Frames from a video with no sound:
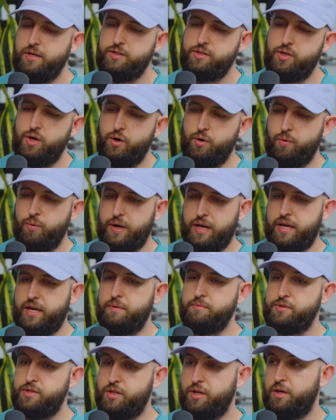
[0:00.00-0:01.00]
So when it
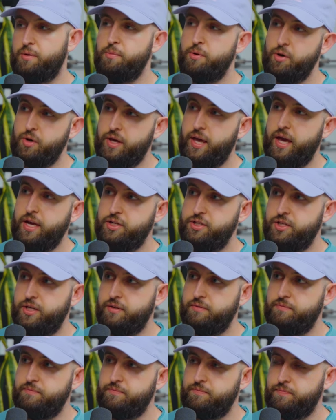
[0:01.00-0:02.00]
comes to the
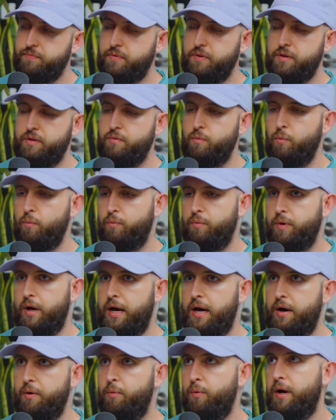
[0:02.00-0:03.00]
communication,
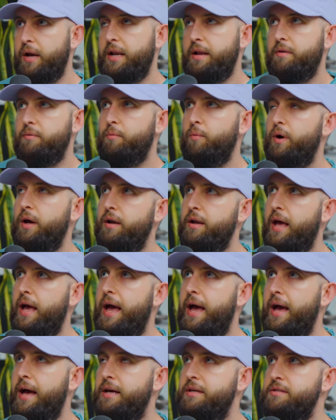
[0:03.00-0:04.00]
uh, what what
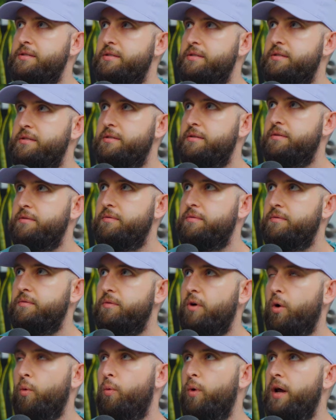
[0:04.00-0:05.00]
has
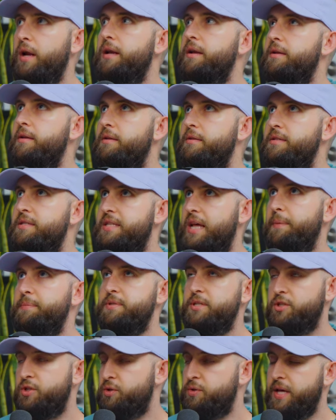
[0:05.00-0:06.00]
or what
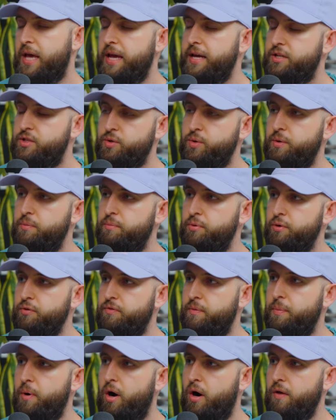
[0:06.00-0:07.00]
steps did you take to
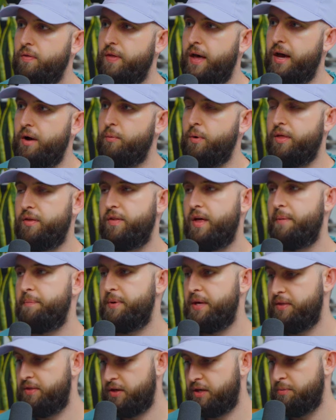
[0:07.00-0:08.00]
improve upon that? Whether that
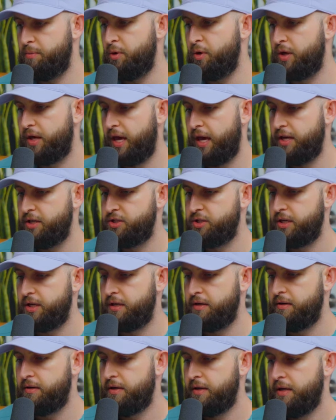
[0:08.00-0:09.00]
be the
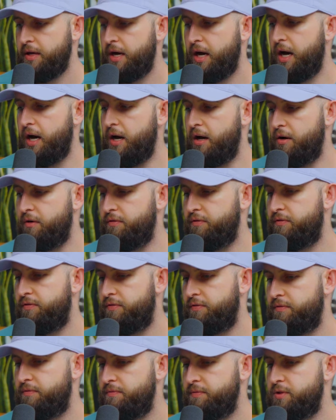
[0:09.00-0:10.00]
communication
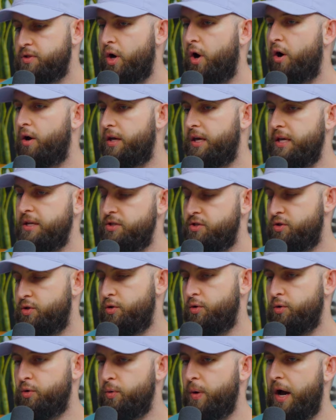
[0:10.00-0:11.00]
of talking
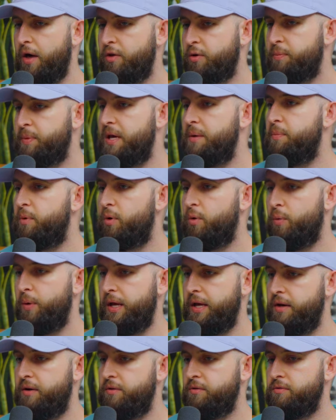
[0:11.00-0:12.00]
to other people
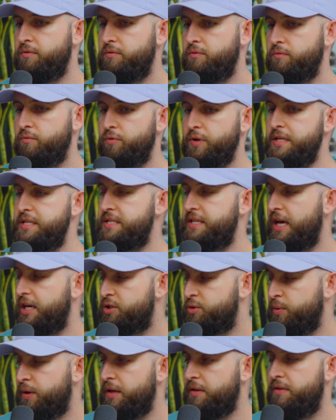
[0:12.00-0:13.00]
when
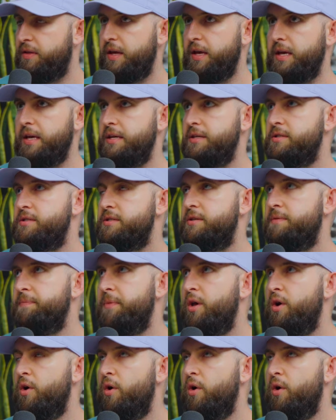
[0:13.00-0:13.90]
rescheduling things,